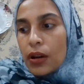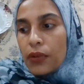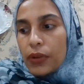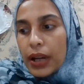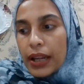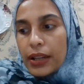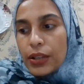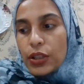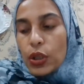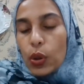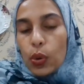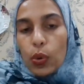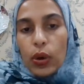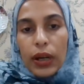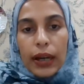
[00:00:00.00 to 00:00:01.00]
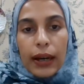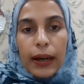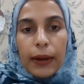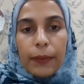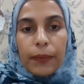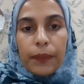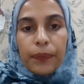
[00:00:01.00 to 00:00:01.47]
Right. So
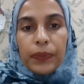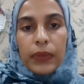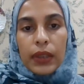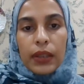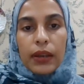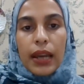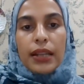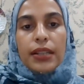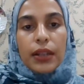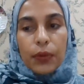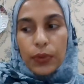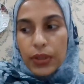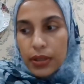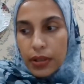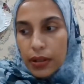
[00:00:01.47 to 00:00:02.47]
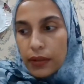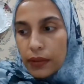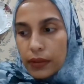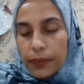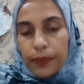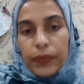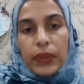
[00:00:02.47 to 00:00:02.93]
as a result,
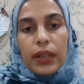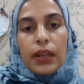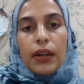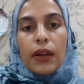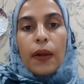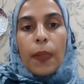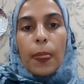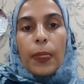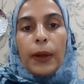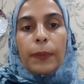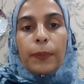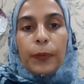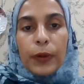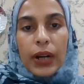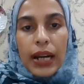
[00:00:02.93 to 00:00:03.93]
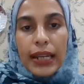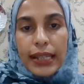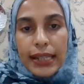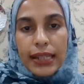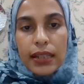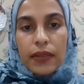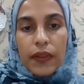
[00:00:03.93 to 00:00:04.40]
the
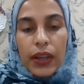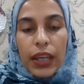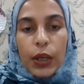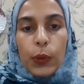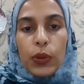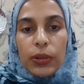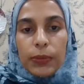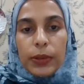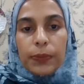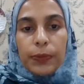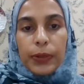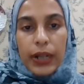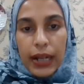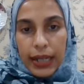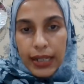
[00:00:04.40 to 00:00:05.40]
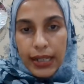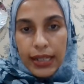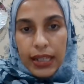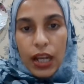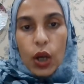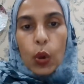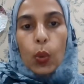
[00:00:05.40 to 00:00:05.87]
equilibrium
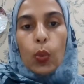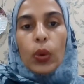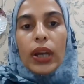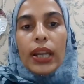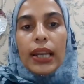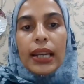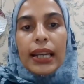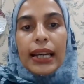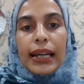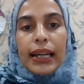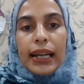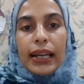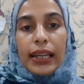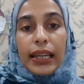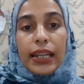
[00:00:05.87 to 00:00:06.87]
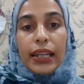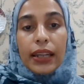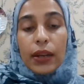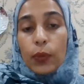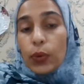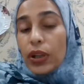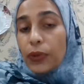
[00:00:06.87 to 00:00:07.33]
price will
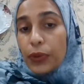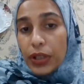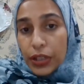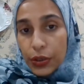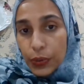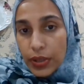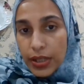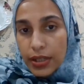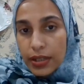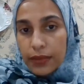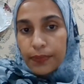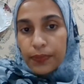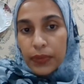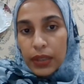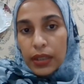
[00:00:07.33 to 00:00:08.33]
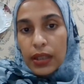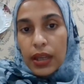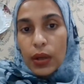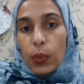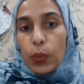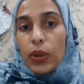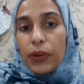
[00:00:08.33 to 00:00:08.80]
will reduce
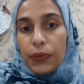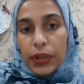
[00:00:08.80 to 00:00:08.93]
and